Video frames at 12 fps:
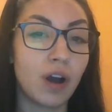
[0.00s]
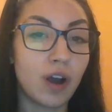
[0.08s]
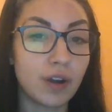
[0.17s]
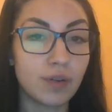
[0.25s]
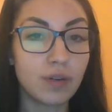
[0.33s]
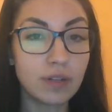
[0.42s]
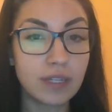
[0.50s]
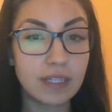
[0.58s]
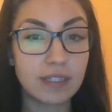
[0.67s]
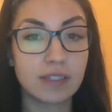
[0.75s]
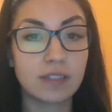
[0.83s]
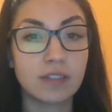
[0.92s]
Our goal
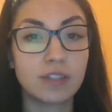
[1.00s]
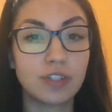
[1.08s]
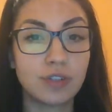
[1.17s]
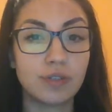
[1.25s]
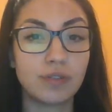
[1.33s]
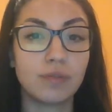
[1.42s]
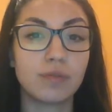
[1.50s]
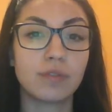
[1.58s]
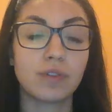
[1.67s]
is to